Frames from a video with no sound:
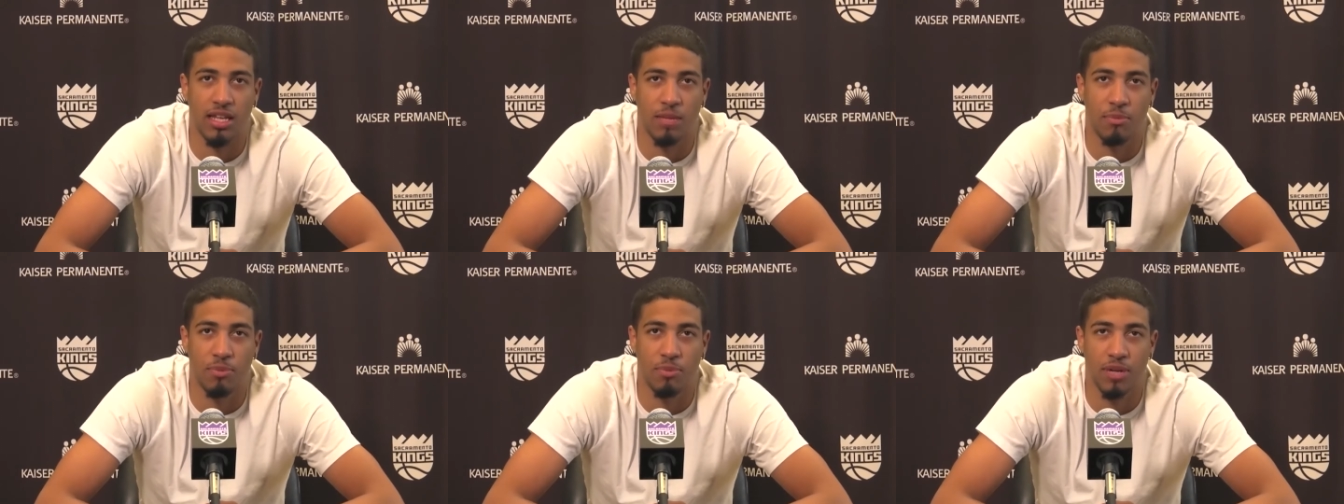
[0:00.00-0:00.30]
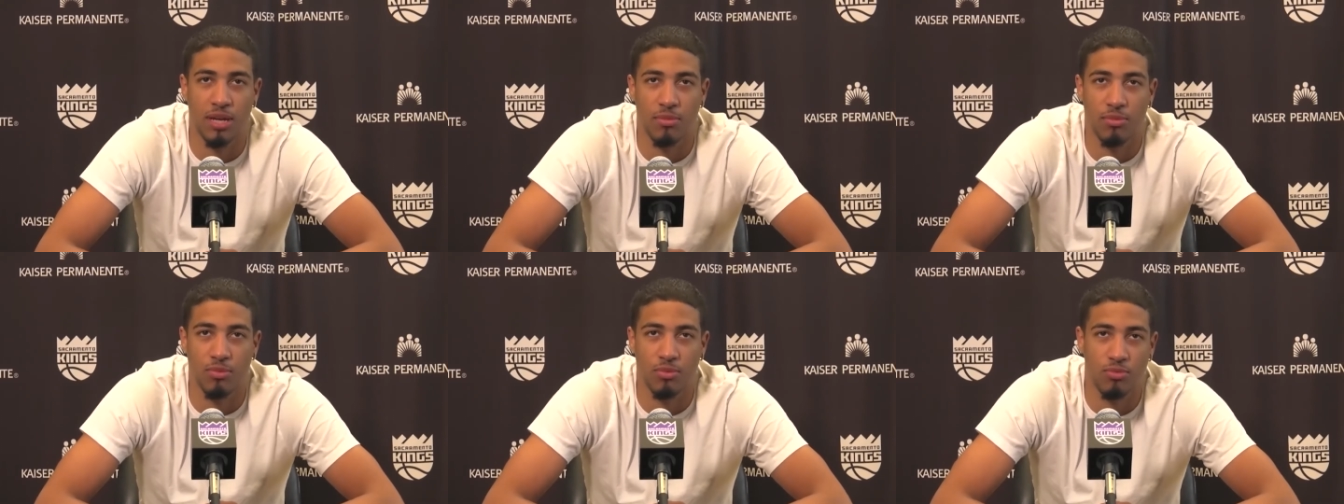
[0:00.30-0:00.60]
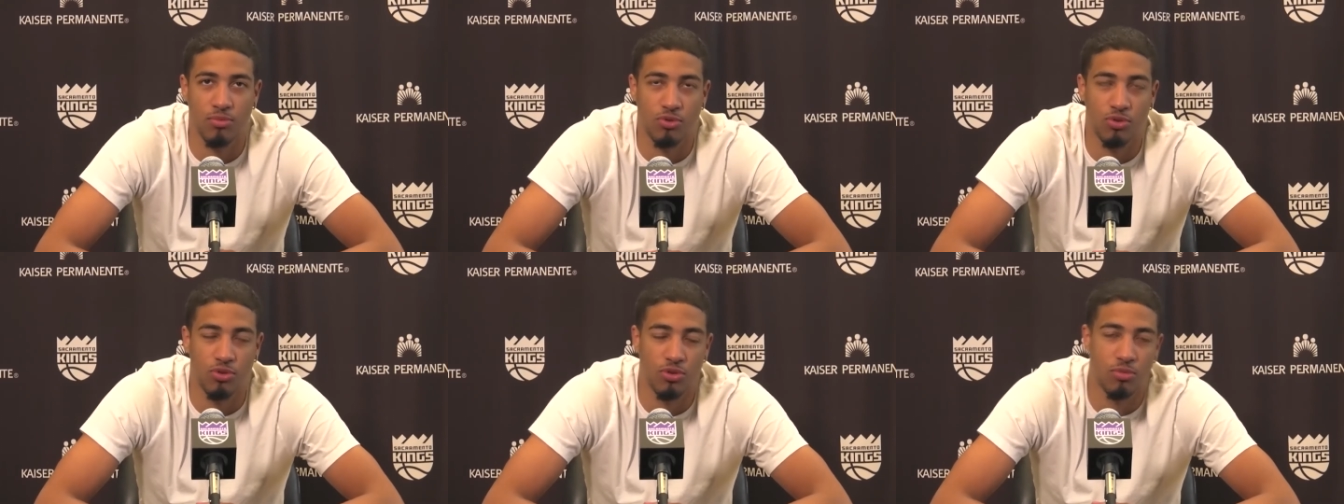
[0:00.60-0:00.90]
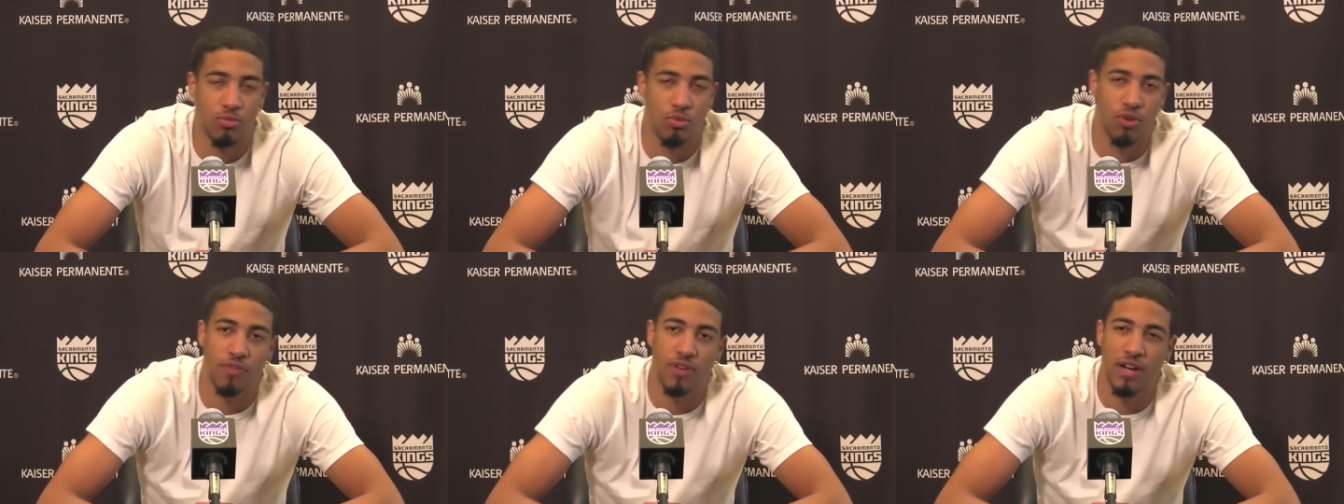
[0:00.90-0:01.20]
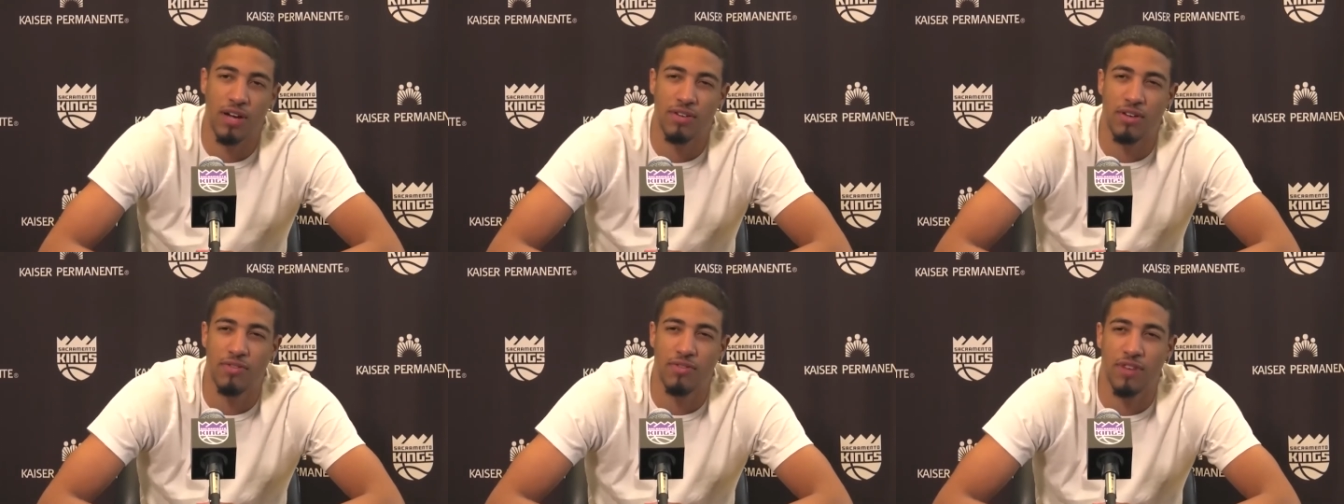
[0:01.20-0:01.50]
keep playing, doing more
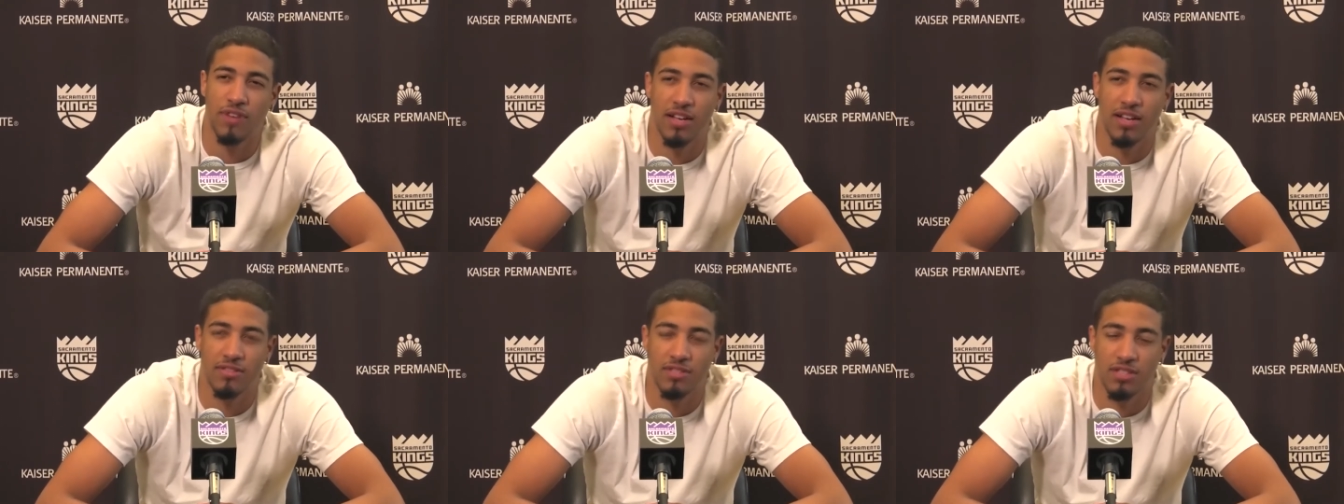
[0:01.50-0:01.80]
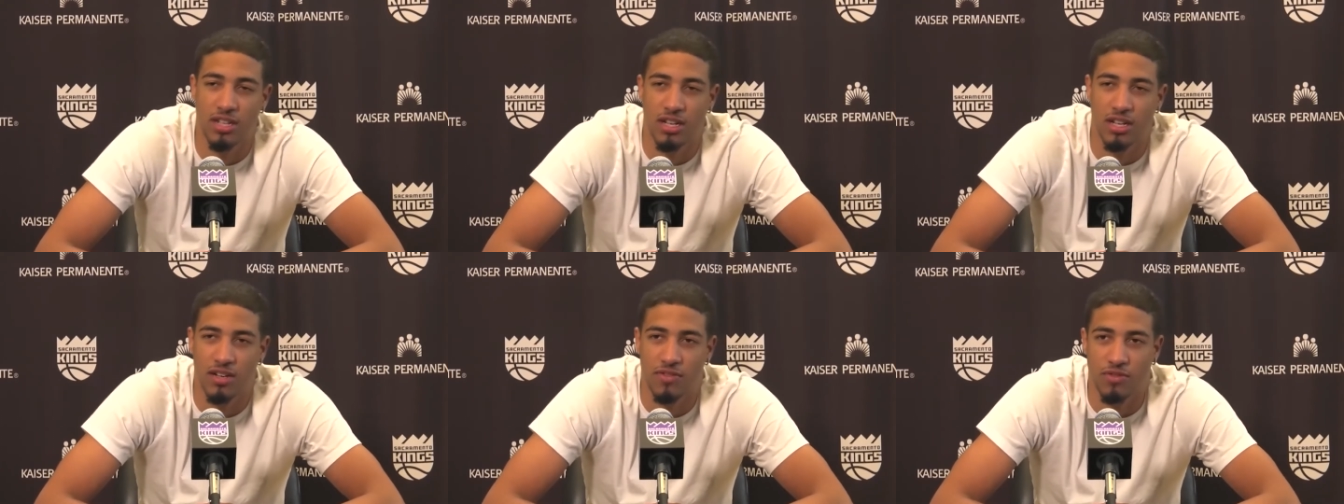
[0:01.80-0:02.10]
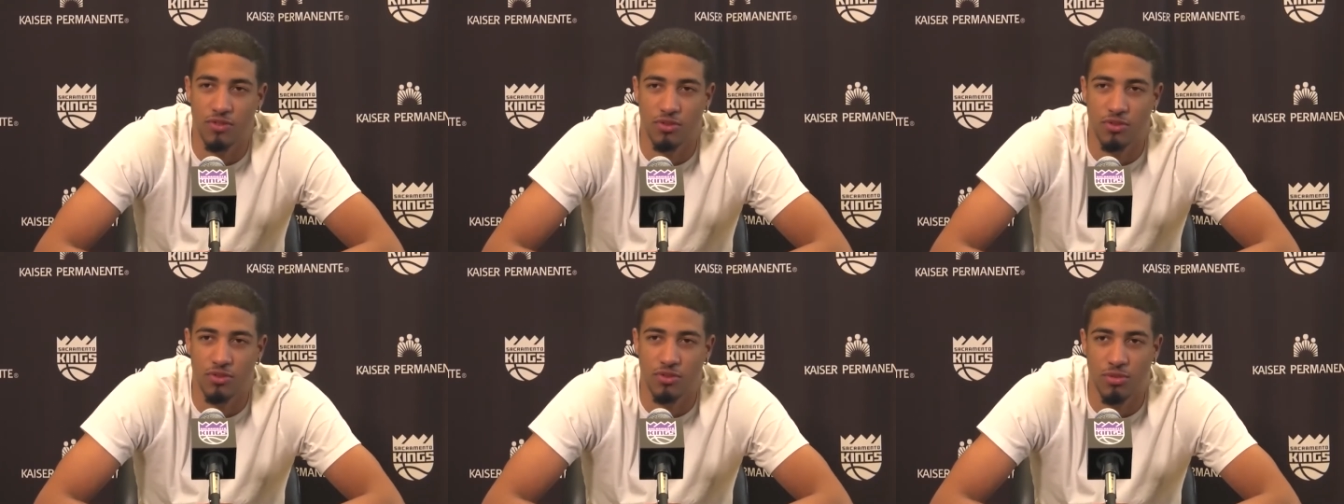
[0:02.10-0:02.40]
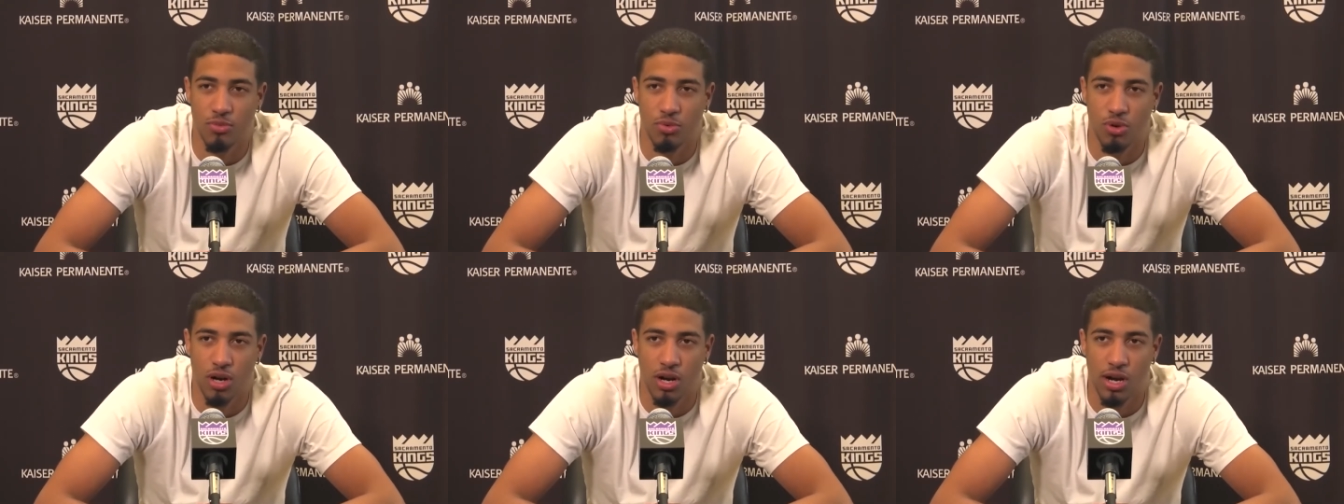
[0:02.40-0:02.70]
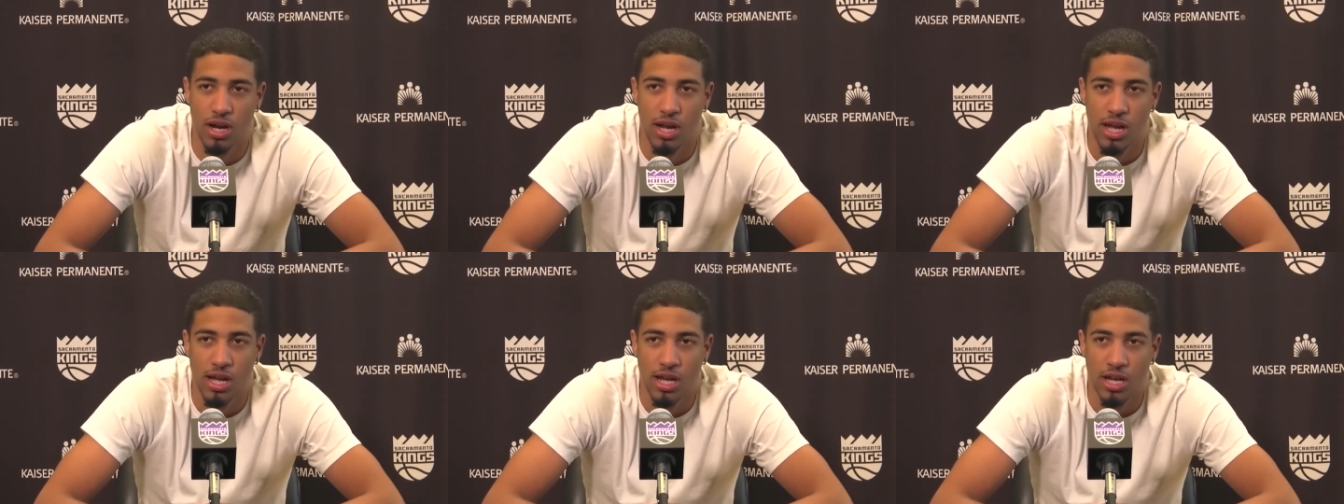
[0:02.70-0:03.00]
five on five stuff, doing more,